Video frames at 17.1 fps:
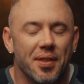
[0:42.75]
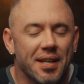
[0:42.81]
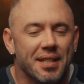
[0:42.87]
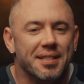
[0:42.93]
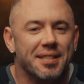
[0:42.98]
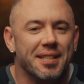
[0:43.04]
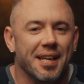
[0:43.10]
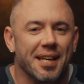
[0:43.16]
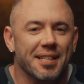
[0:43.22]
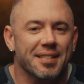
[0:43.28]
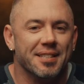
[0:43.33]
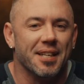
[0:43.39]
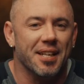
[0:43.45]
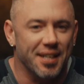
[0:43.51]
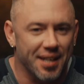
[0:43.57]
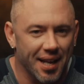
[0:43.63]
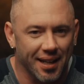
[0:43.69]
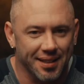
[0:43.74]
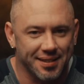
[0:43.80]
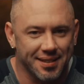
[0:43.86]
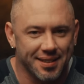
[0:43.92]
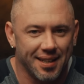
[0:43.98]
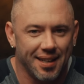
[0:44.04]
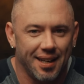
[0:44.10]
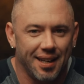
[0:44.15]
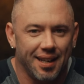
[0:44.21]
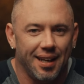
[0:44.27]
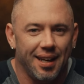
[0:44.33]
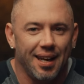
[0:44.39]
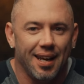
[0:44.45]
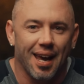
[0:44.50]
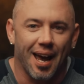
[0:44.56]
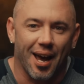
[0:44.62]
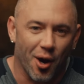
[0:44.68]
This is
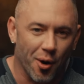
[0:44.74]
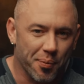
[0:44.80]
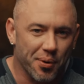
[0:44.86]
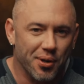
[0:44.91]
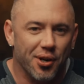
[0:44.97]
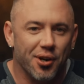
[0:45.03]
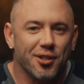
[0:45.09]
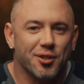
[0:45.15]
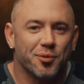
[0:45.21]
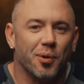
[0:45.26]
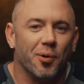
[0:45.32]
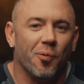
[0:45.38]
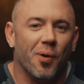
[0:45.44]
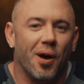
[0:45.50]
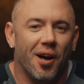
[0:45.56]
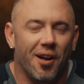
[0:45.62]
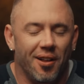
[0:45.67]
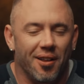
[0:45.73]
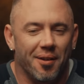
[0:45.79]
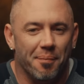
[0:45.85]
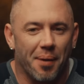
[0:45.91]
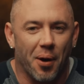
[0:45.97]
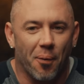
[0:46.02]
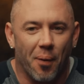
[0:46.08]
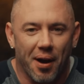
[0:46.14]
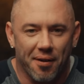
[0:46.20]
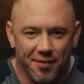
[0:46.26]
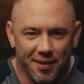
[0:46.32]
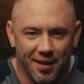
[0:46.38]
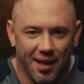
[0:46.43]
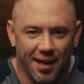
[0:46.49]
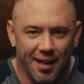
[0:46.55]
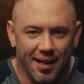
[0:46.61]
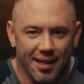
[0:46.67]
nuts. I hope your New Year's went well. My wife
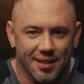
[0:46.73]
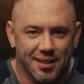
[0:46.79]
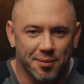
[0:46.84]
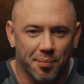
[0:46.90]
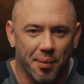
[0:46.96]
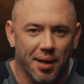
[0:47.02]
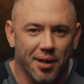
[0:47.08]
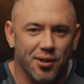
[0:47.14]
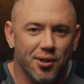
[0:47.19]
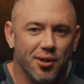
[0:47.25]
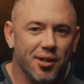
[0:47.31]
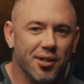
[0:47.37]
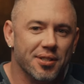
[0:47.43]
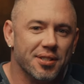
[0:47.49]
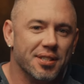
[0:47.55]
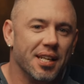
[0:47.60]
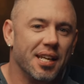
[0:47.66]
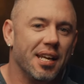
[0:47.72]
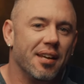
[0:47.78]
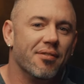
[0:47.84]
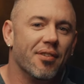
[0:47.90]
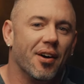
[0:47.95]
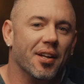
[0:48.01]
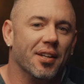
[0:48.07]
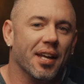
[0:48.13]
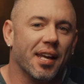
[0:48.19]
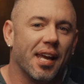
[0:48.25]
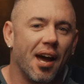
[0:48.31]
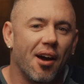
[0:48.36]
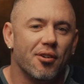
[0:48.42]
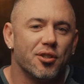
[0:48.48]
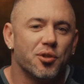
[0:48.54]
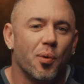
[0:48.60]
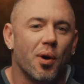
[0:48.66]
and I spent New Year's Eve on the
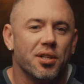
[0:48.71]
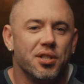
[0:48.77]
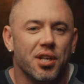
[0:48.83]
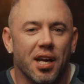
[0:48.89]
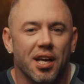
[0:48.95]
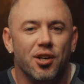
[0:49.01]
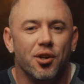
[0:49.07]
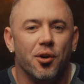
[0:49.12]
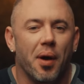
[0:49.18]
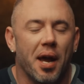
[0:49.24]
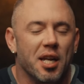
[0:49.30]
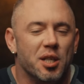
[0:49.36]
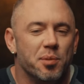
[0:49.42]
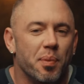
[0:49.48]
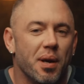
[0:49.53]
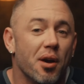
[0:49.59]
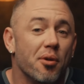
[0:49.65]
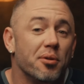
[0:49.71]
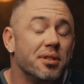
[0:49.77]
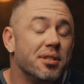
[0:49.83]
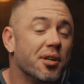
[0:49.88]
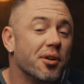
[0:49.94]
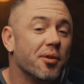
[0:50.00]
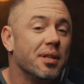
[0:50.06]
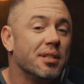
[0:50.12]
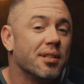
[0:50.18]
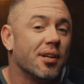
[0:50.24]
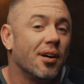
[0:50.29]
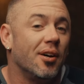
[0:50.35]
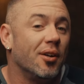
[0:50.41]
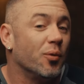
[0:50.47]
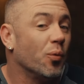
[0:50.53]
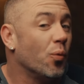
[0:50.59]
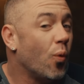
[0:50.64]
couch watching a new HBO series
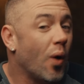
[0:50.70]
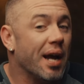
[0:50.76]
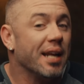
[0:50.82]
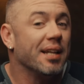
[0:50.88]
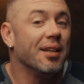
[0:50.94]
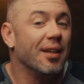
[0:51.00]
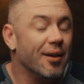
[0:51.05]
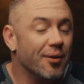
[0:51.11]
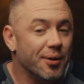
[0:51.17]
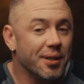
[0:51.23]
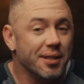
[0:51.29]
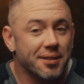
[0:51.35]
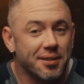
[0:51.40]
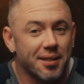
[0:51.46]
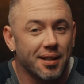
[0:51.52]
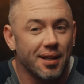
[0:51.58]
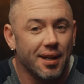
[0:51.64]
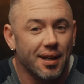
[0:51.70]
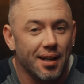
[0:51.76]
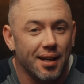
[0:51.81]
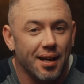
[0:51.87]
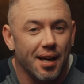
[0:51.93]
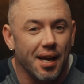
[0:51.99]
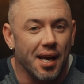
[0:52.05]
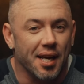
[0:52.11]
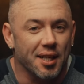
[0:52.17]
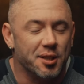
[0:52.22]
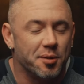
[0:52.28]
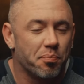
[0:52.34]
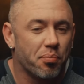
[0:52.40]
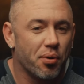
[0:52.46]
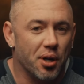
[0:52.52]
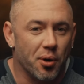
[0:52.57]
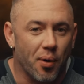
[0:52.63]
called White Lotus. It's
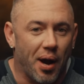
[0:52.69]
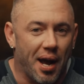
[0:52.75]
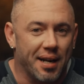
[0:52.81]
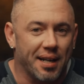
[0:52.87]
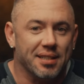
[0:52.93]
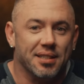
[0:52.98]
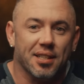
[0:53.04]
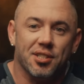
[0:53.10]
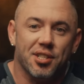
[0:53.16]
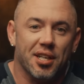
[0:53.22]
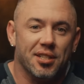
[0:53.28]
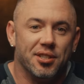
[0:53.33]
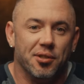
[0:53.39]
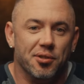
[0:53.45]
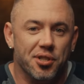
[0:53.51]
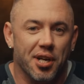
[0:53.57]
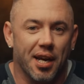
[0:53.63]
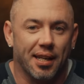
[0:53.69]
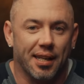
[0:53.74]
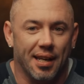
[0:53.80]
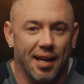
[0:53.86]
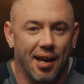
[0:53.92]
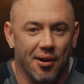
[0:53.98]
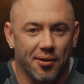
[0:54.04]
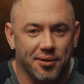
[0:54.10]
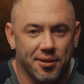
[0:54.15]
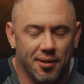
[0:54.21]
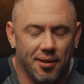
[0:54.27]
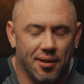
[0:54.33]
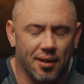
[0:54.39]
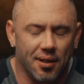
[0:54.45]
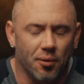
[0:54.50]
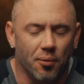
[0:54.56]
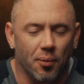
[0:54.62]
pretty rad. I suggest you check that out.
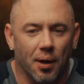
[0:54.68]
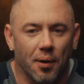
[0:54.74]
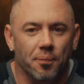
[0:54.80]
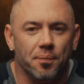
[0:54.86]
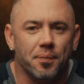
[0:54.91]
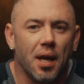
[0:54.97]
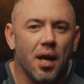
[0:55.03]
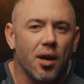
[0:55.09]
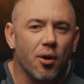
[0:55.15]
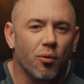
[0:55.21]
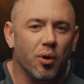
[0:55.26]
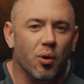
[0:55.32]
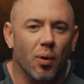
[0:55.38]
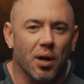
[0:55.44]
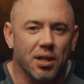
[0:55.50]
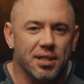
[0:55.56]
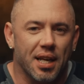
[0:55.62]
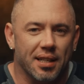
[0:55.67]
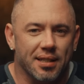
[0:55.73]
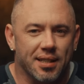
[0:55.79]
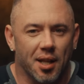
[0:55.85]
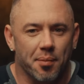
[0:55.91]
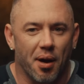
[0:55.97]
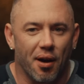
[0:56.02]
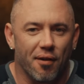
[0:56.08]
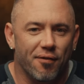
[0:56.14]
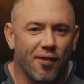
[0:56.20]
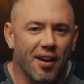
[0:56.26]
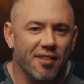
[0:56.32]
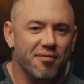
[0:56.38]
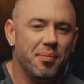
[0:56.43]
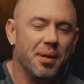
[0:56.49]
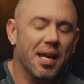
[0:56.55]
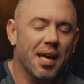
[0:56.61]
Well, we watched that until about
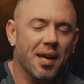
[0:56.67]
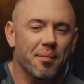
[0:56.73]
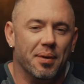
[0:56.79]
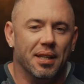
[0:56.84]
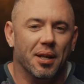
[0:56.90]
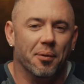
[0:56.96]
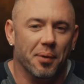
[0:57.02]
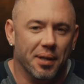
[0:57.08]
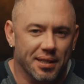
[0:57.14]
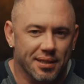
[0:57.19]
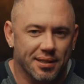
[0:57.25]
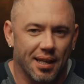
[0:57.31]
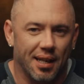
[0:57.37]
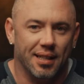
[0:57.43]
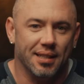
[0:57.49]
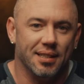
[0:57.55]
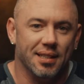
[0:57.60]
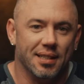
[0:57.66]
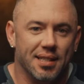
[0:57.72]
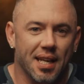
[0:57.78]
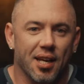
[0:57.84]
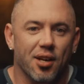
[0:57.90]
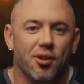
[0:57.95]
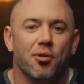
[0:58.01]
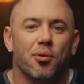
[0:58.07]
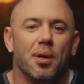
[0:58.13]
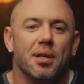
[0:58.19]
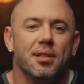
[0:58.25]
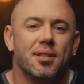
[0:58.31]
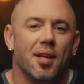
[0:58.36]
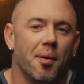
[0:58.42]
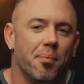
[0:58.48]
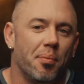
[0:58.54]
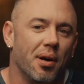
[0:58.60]
5 p.m. and then we decided to take
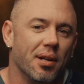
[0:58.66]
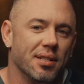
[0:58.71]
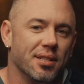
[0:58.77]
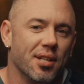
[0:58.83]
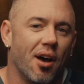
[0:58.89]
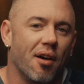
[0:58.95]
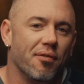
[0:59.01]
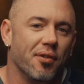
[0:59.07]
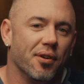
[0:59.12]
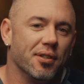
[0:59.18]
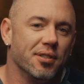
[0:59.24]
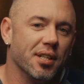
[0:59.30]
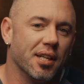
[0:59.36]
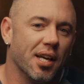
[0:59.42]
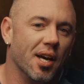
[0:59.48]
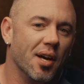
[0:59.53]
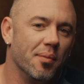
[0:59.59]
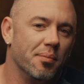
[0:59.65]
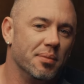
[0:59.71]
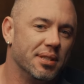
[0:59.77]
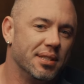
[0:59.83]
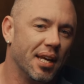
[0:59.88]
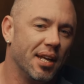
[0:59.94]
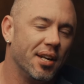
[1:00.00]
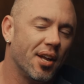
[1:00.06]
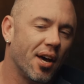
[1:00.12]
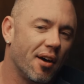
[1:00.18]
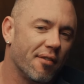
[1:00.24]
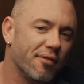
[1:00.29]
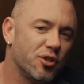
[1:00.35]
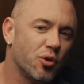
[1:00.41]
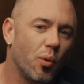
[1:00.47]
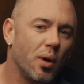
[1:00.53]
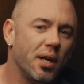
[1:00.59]
Chris up on his offer to come send
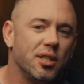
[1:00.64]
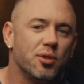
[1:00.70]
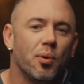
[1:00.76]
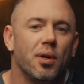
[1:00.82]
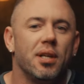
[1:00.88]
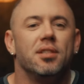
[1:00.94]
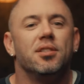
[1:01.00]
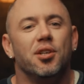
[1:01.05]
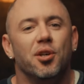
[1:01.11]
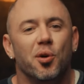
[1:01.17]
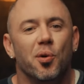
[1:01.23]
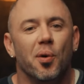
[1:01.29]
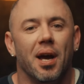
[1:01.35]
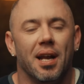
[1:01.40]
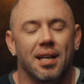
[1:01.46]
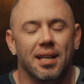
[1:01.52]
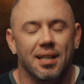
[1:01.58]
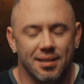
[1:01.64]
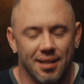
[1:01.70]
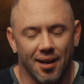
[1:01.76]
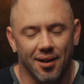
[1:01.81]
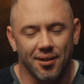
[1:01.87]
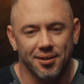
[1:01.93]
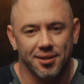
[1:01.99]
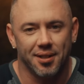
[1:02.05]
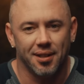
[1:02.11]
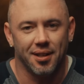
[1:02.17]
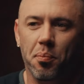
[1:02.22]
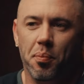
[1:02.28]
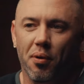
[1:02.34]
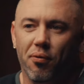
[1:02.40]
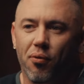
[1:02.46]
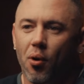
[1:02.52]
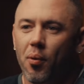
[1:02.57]
off 2022 at his house.
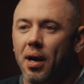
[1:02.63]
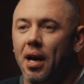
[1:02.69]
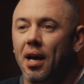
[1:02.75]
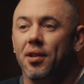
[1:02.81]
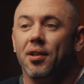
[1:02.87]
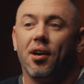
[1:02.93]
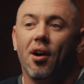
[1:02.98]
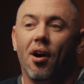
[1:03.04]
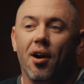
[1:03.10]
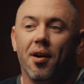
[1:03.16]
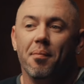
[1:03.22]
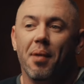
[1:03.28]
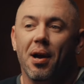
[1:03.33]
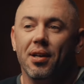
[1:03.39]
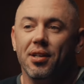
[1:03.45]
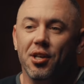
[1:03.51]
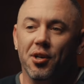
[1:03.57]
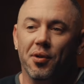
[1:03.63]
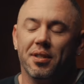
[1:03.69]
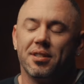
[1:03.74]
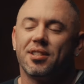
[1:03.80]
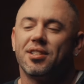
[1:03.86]
Before we got in the car, mind you, it's